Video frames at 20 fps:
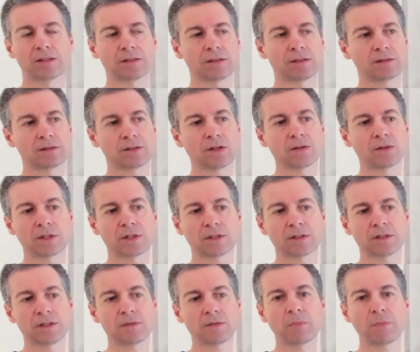so that
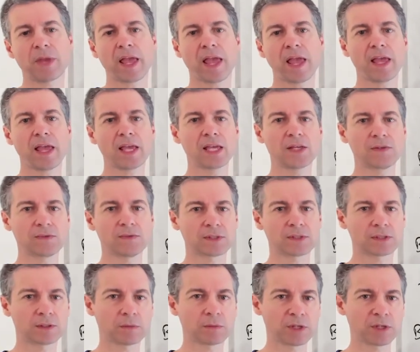it behaves
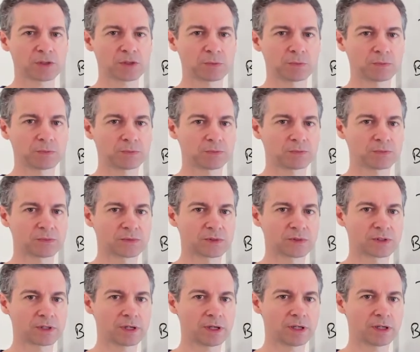in a much
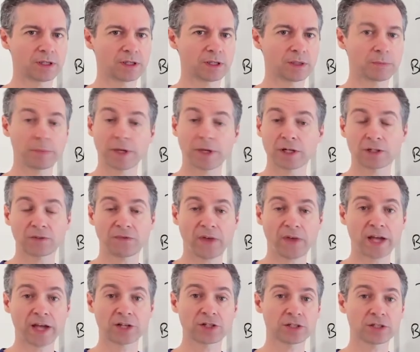better
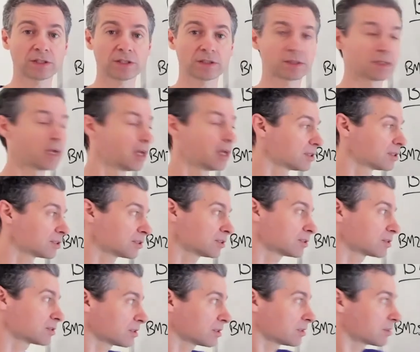fashion. This
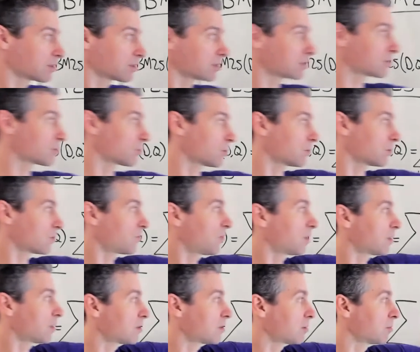is
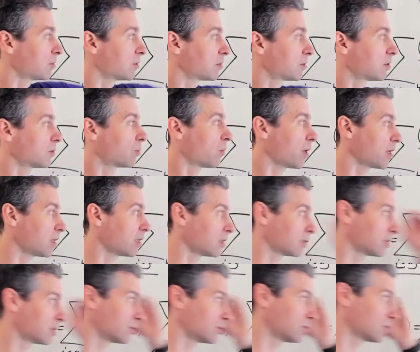very similar to the weighting
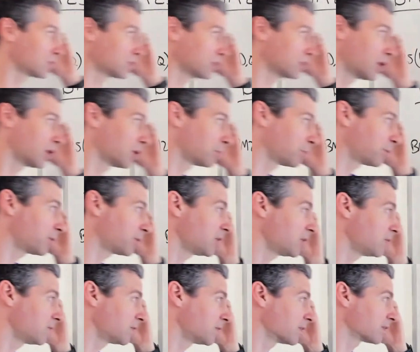that you saw
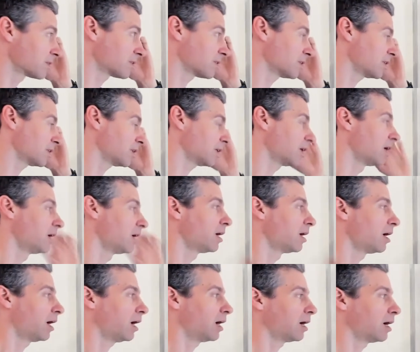previously.
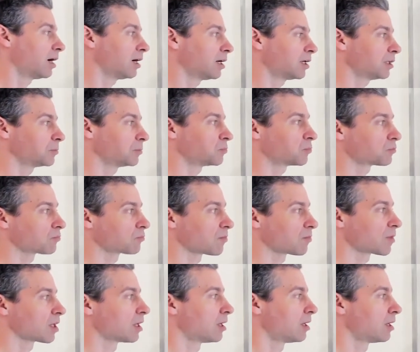
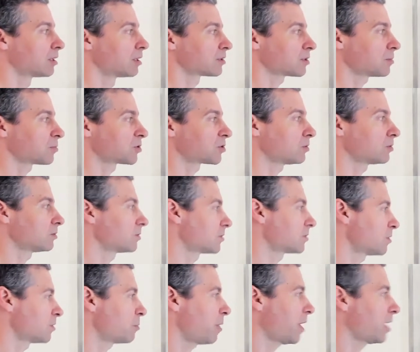Some students
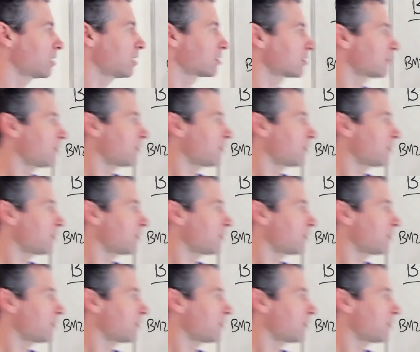in the past have